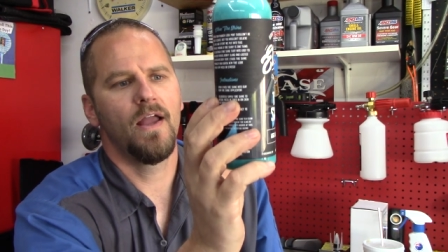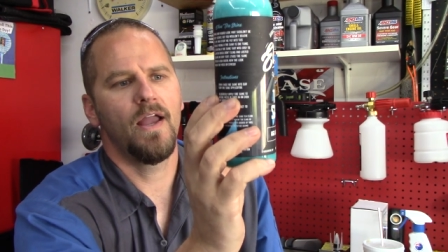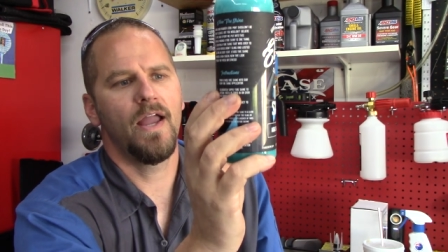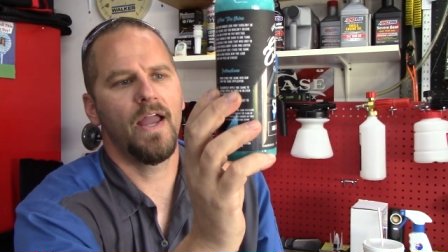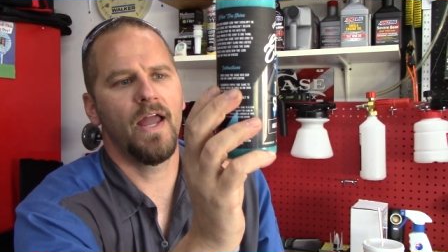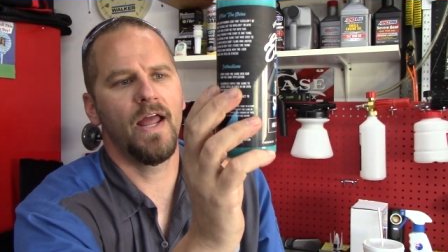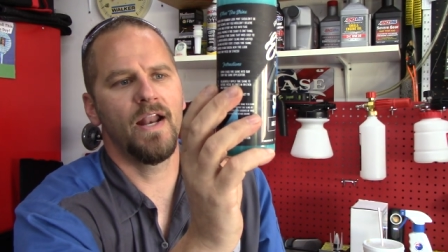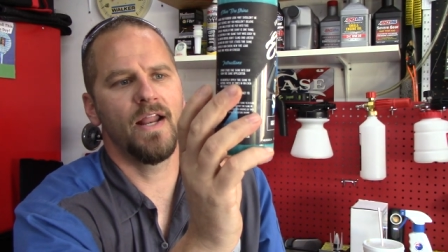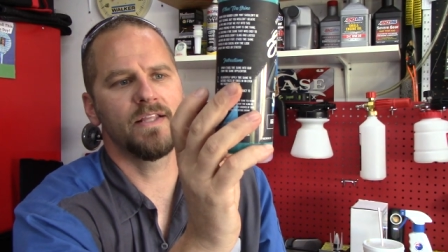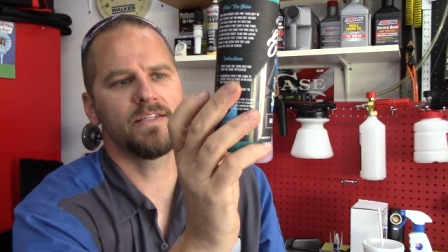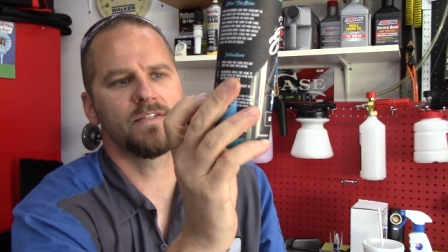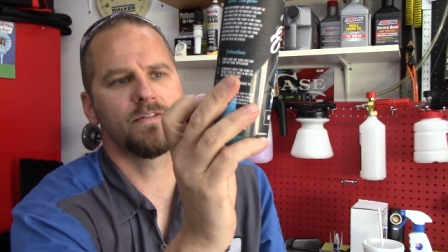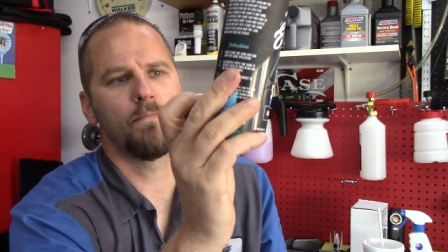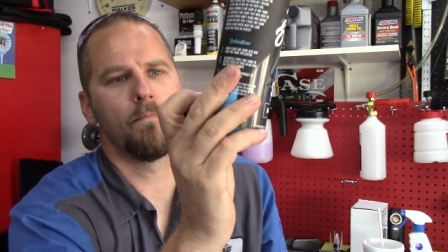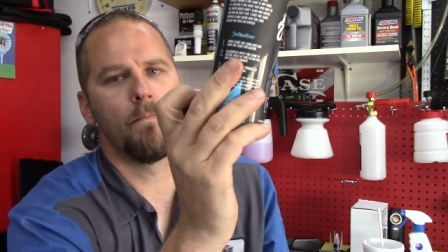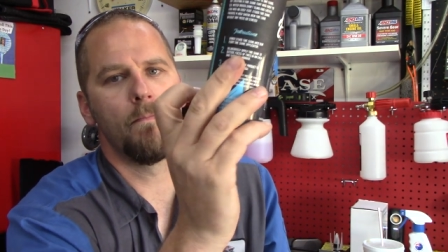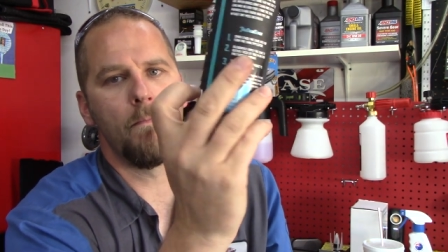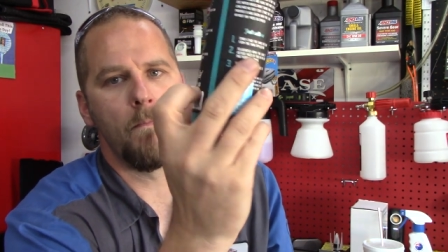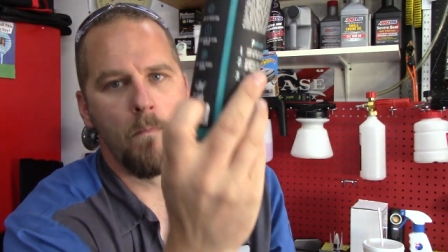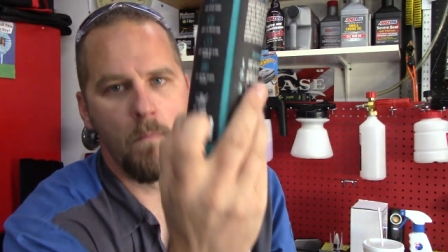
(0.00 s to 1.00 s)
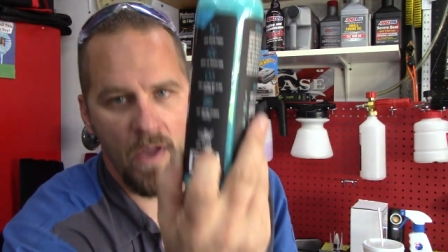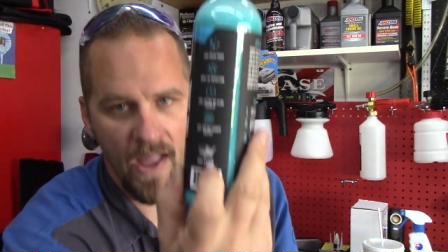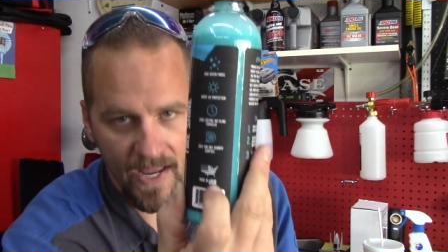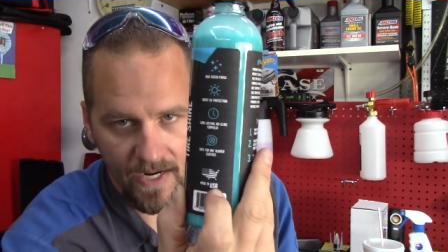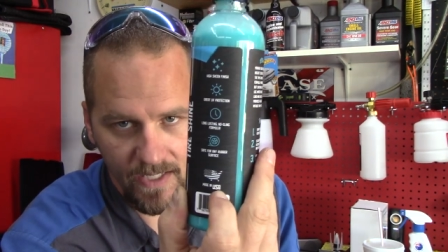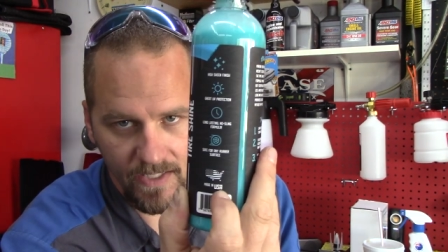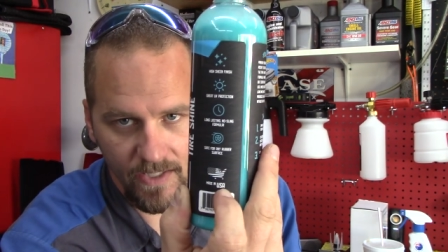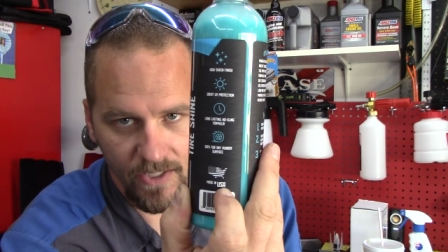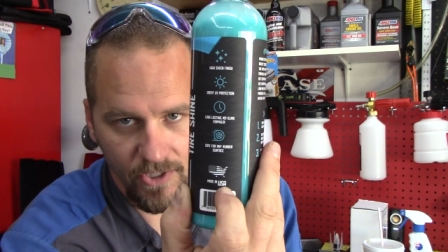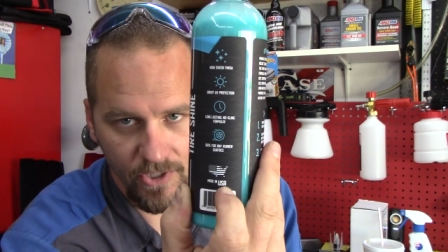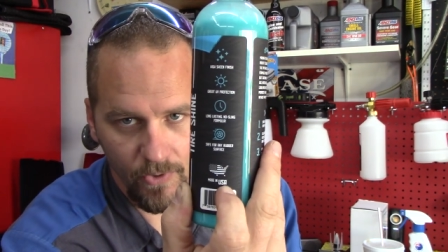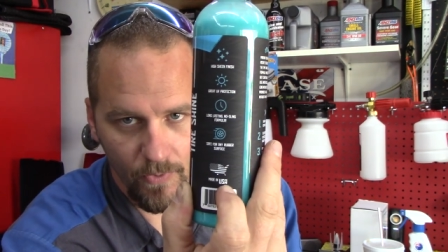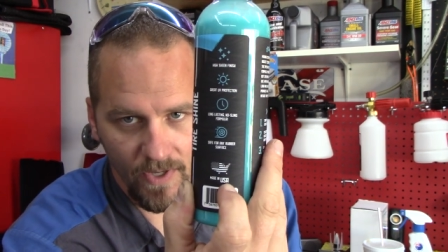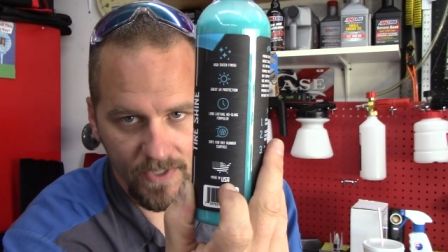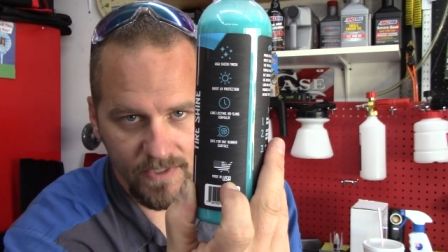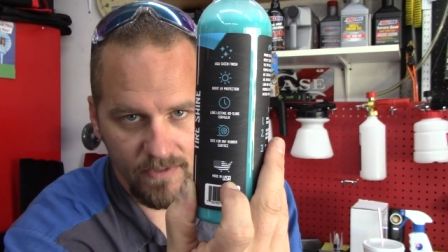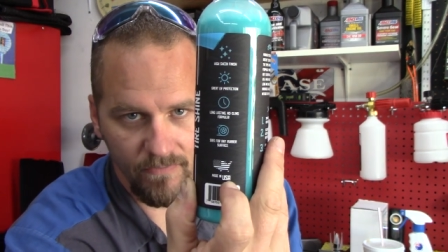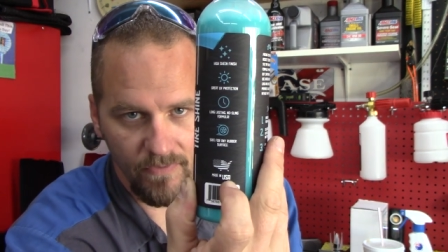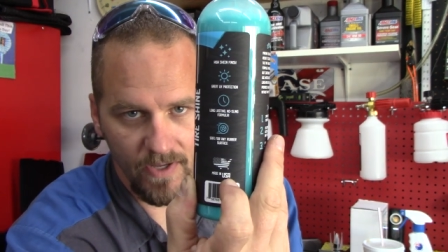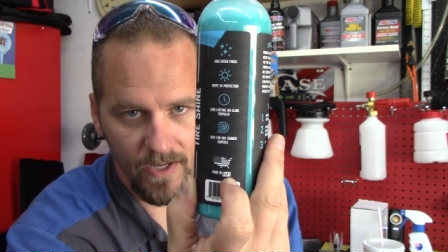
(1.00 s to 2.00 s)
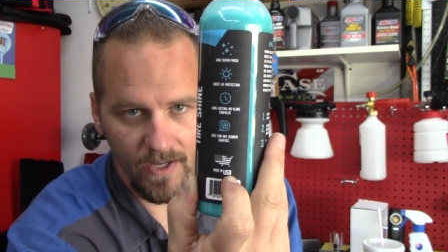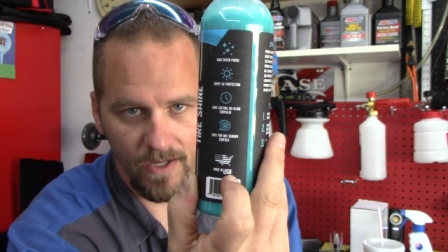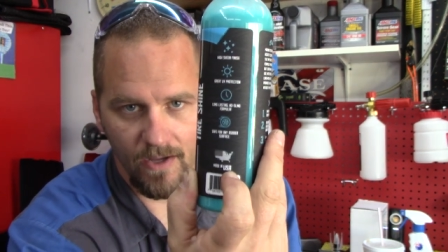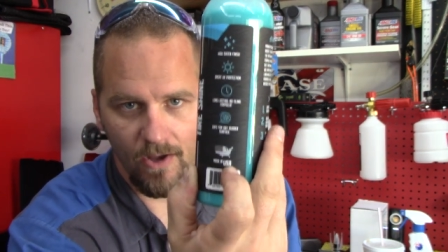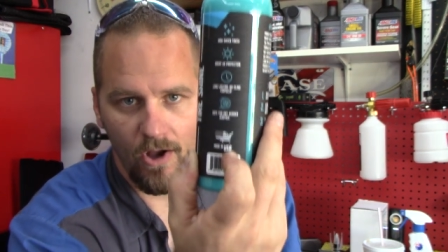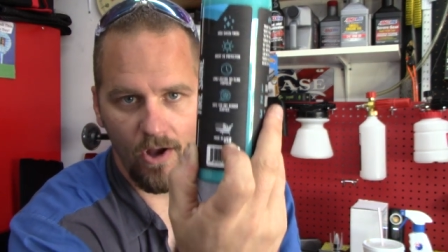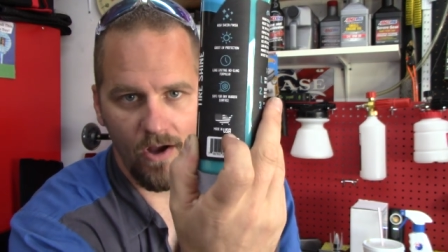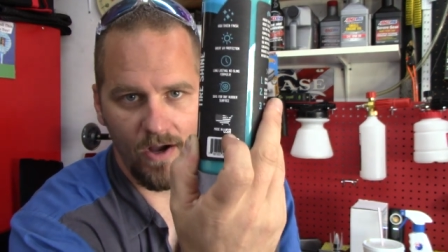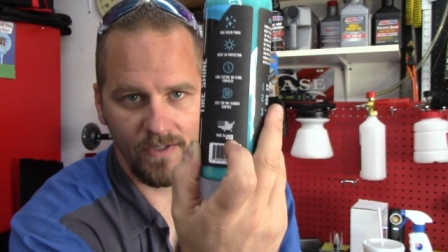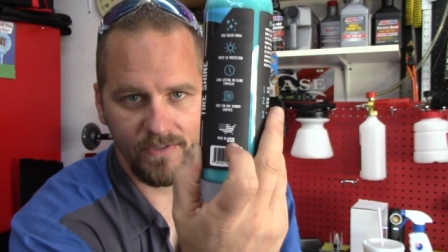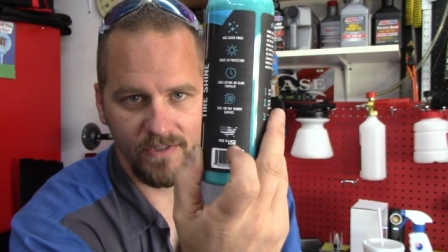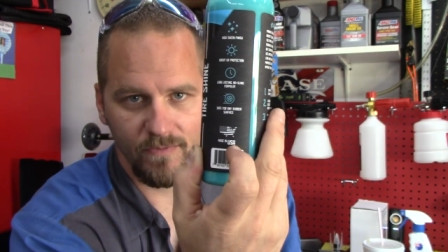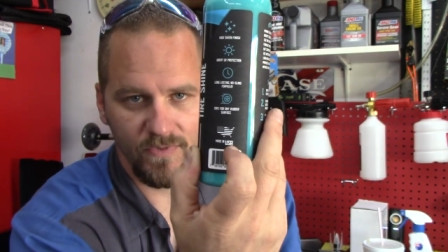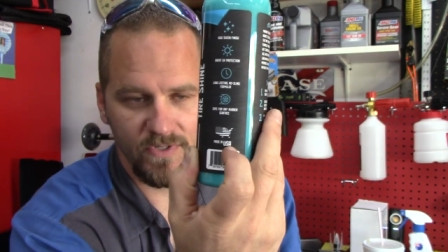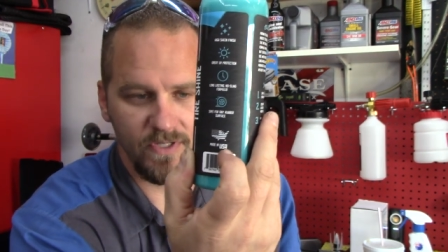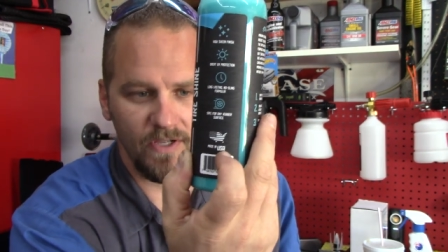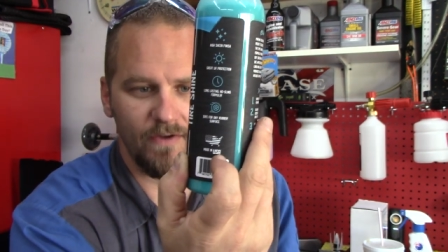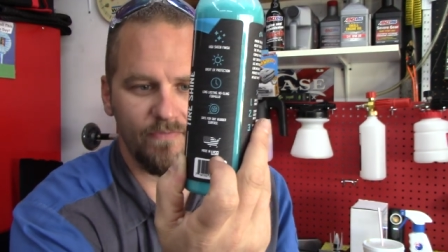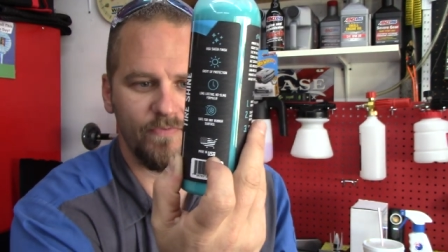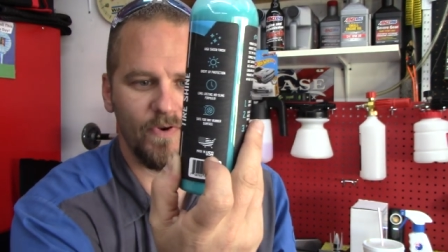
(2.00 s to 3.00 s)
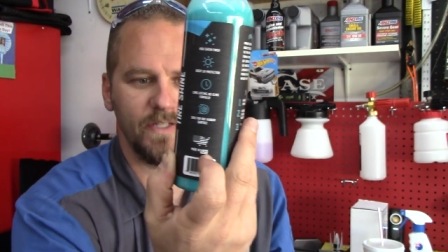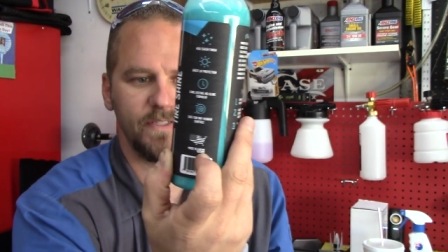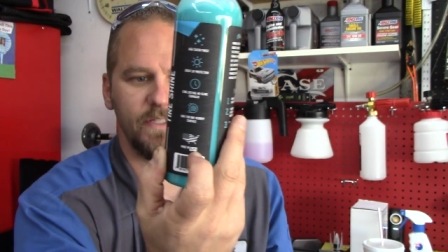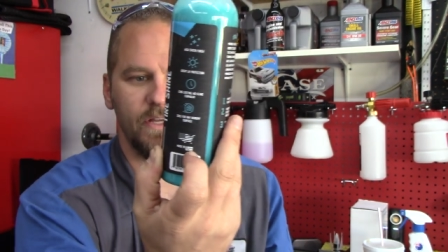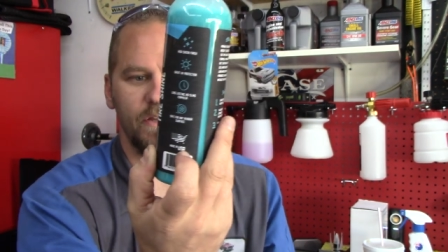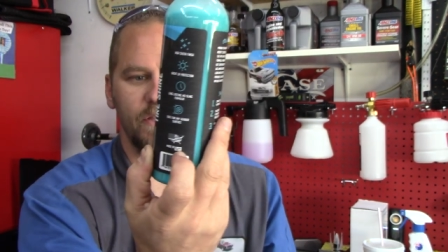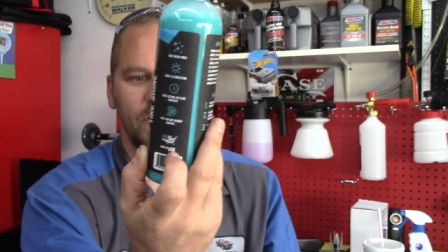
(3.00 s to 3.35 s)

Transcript: and it's made in the US of A. Awesome stuff right there,